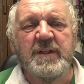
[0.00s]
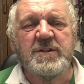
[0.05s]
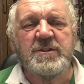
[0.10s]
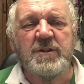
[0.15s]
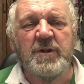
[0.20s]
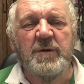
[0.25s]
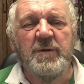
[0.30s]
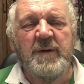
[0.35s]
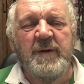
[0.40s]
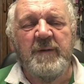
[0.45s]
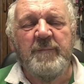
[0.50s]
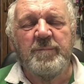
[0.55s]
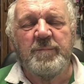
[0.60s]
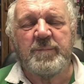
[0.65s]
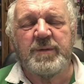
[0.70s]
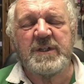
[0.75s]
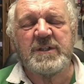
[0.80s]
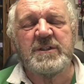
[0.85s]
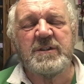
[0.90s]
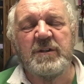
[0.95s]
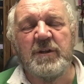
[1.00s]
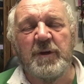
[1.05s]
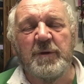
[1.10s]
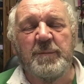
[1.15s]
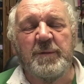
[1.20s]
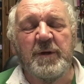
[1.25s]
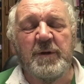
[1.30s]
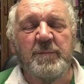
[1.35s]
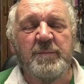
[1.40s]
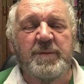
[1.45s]
So press the like
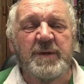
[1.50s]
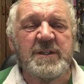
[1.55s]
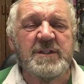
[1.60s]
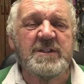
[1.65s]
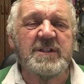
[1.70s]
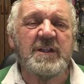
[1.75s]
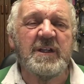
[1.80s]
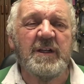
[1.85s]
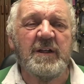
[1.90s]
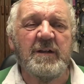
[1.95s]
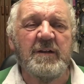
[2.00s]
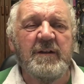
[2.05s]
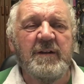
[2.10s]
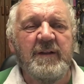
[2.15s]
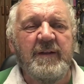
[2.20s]
button, press the little